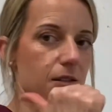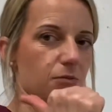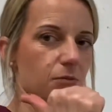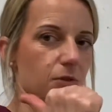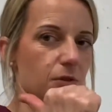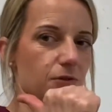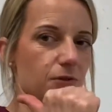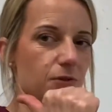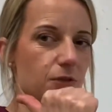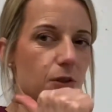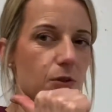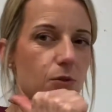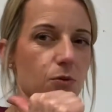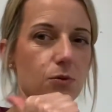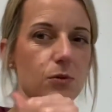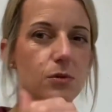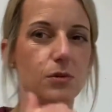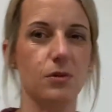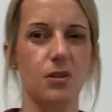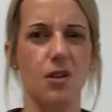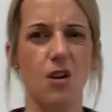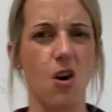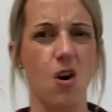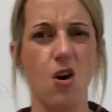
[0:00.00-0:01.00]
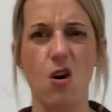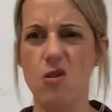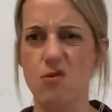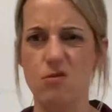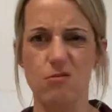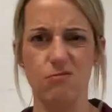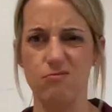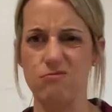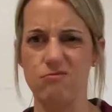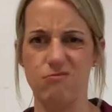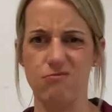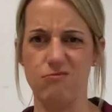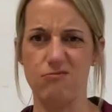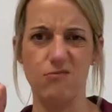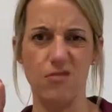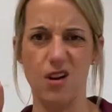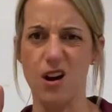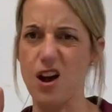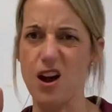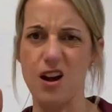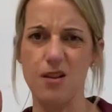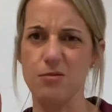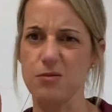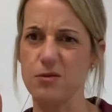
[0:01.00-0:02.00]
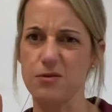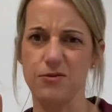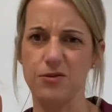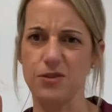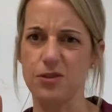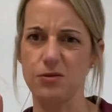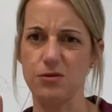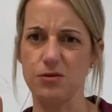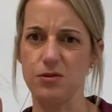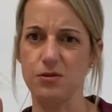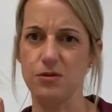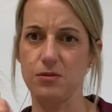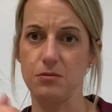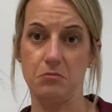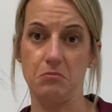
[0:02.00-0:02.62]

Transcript: Refuse oh, I refuse.